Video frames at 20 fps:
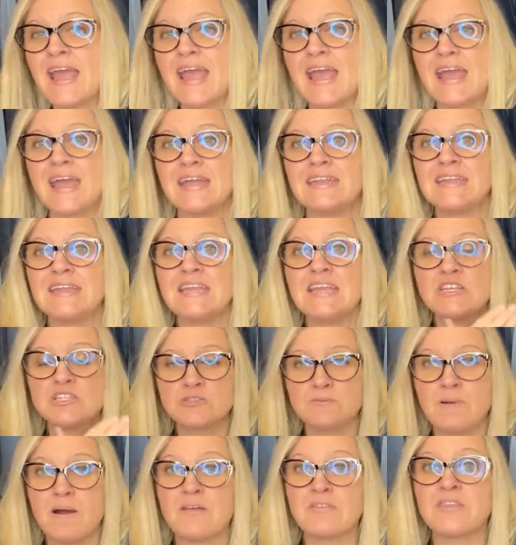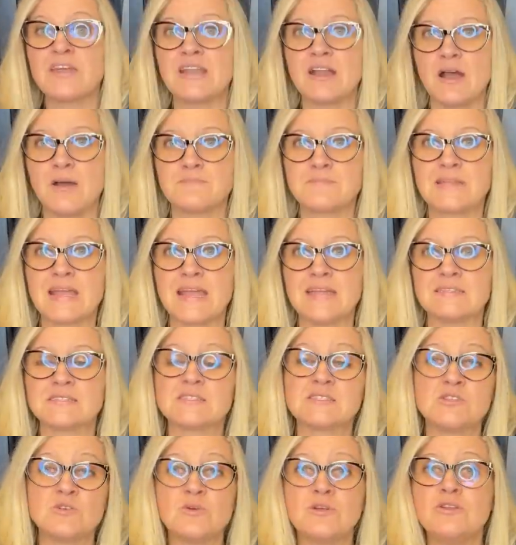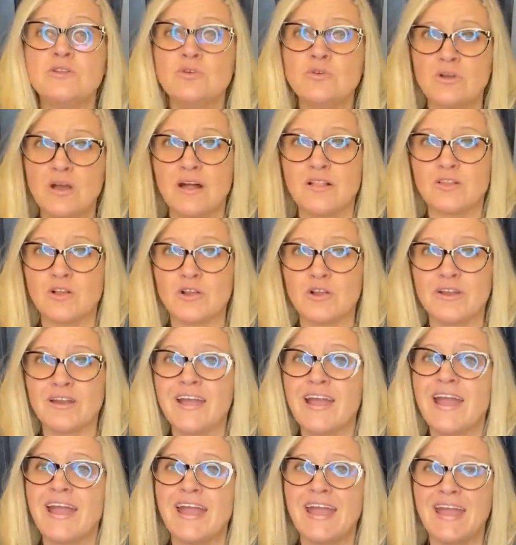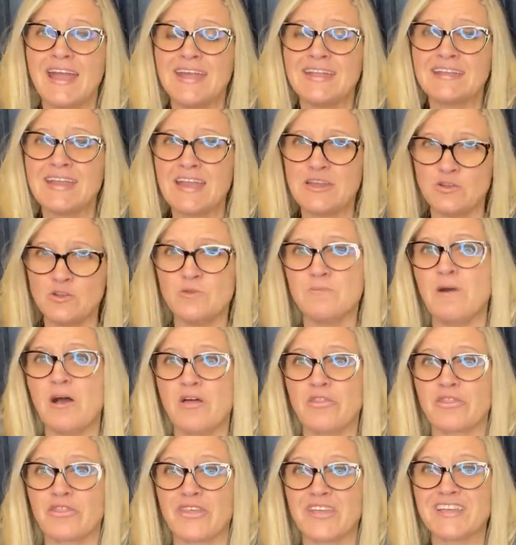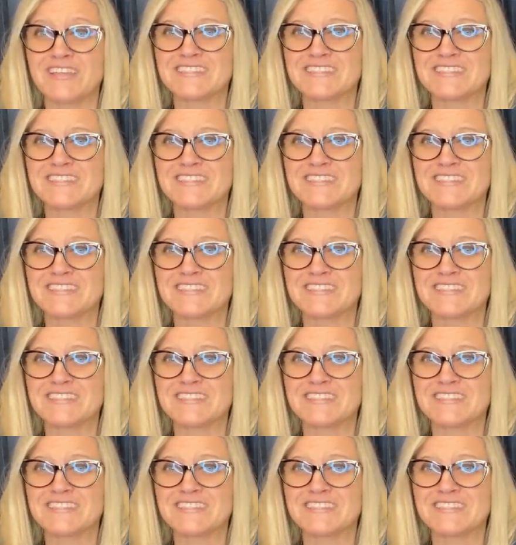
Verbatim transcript: and each month it updates to a new color and a new month.